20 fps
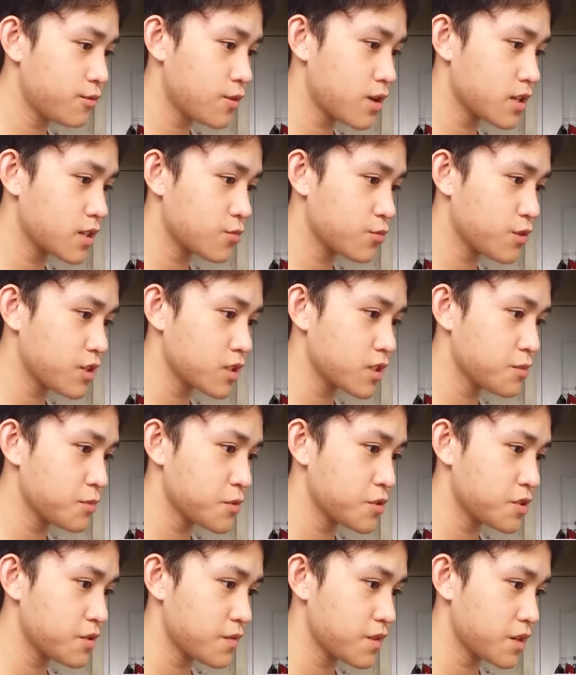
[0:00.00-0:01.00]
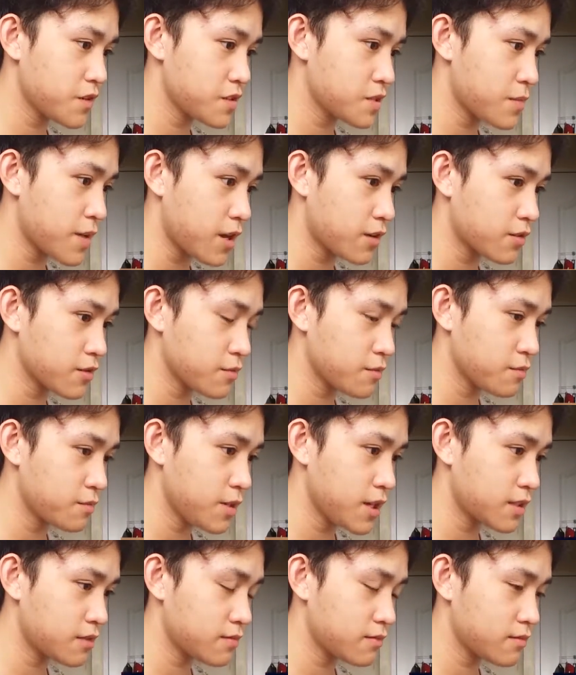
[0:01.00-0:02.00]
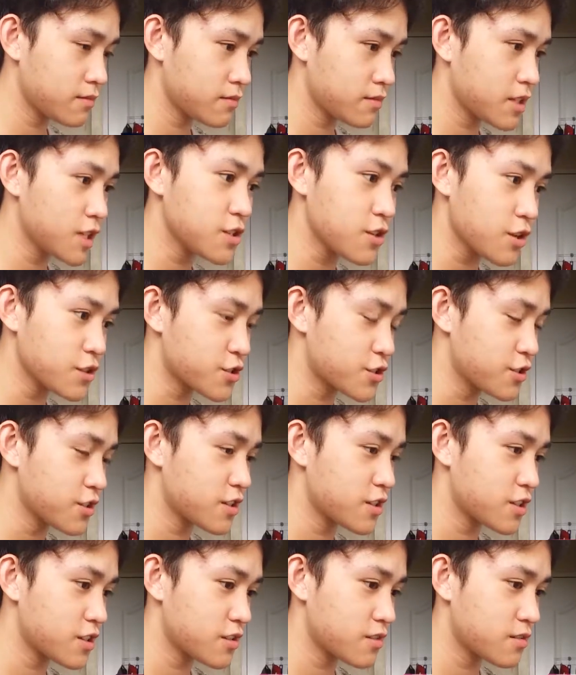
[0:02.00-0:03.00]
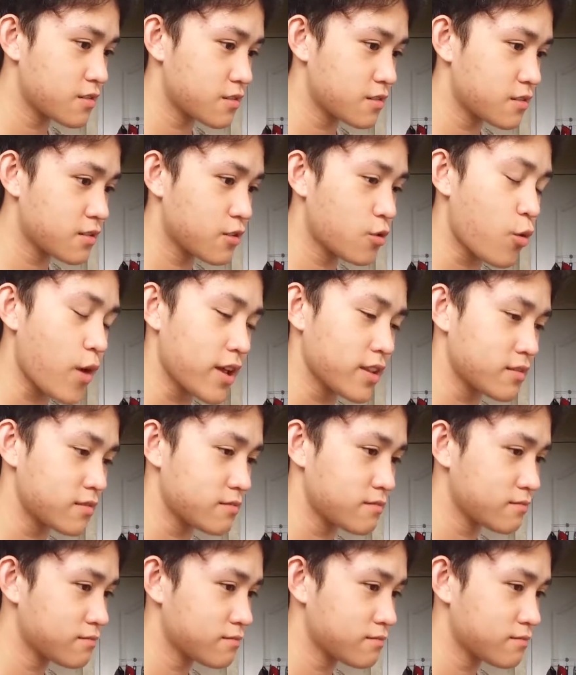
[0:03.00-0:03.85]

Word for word: what, what the music video is about, but the sound's good, quite.